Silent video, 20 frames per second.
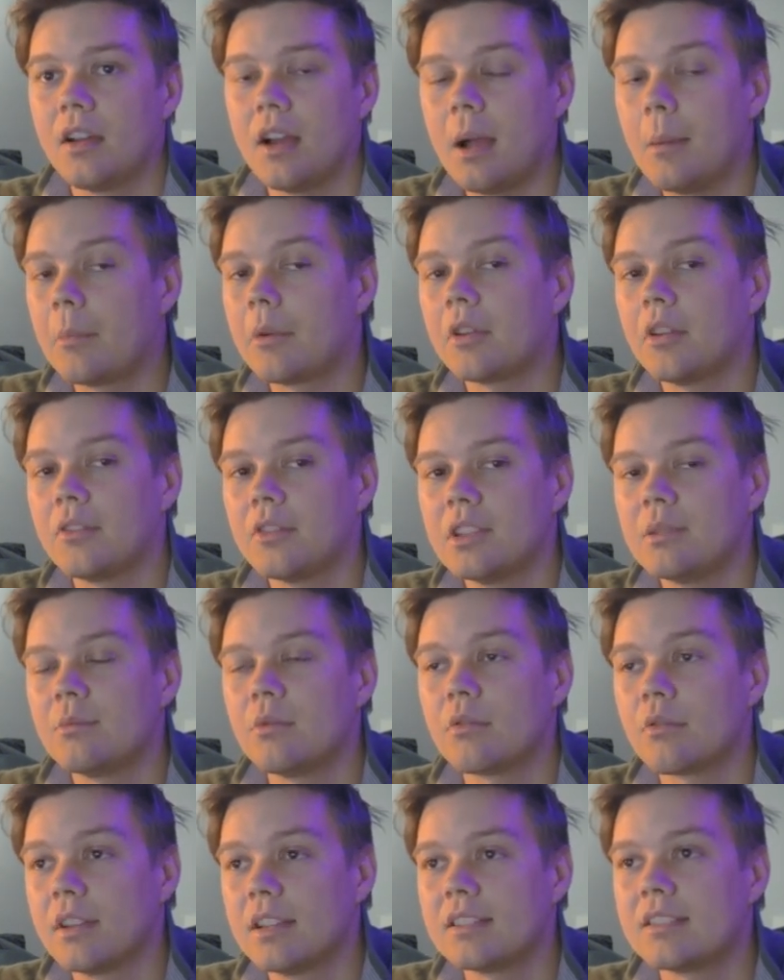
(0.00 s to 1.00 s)
I'm going to do
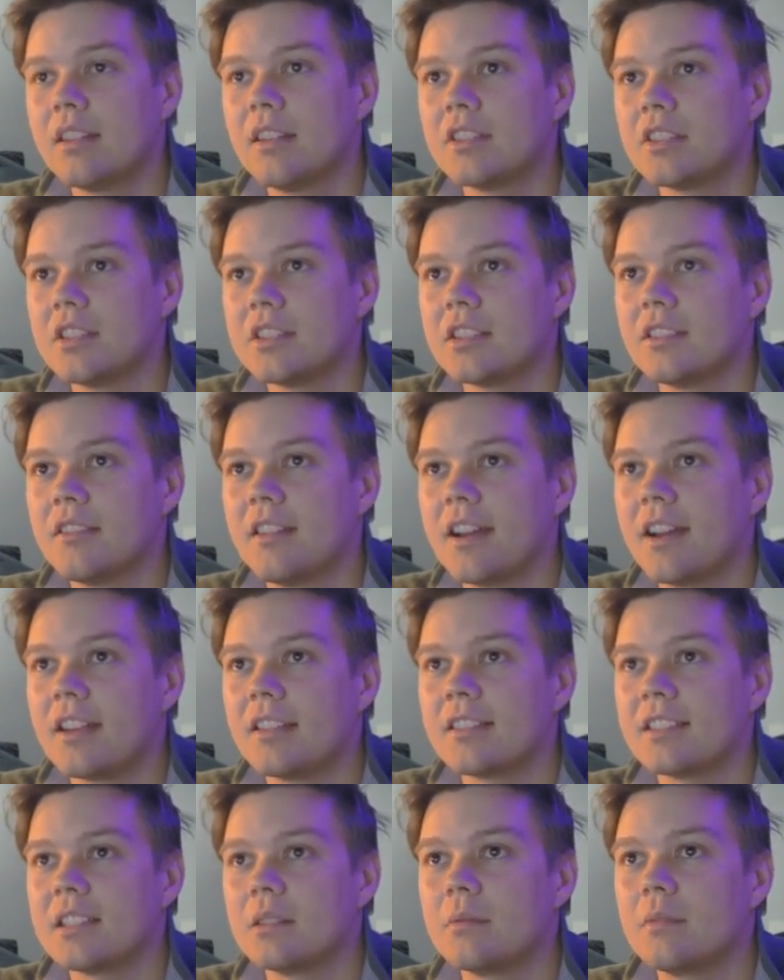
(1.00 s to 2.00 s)
more research into that
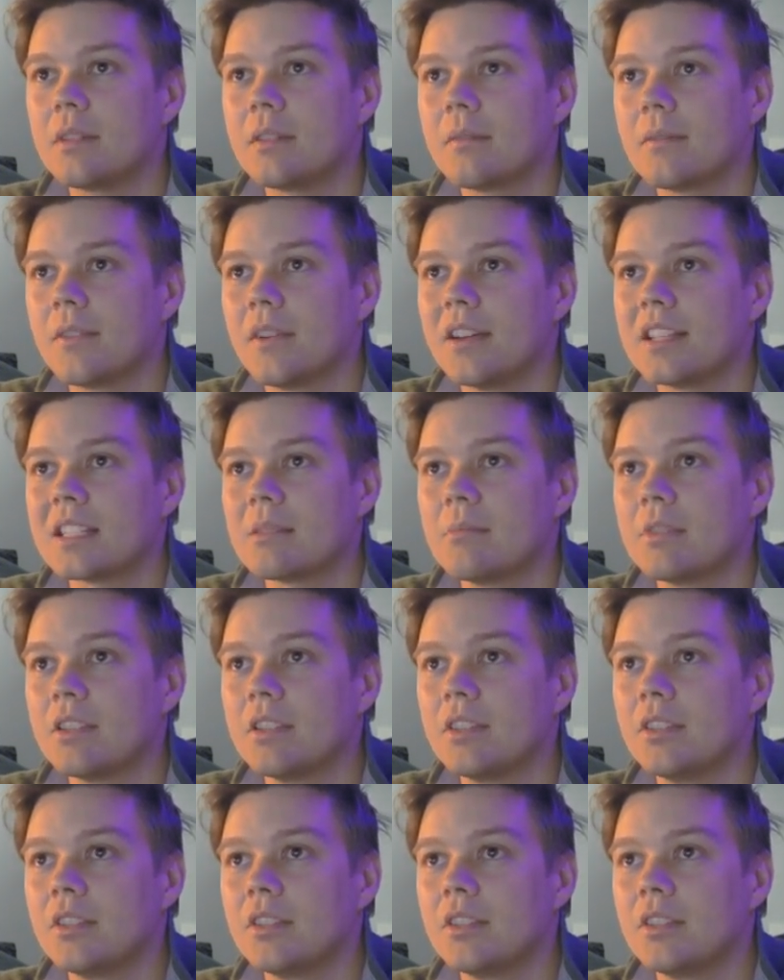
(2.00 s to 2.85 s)
and see if we can find something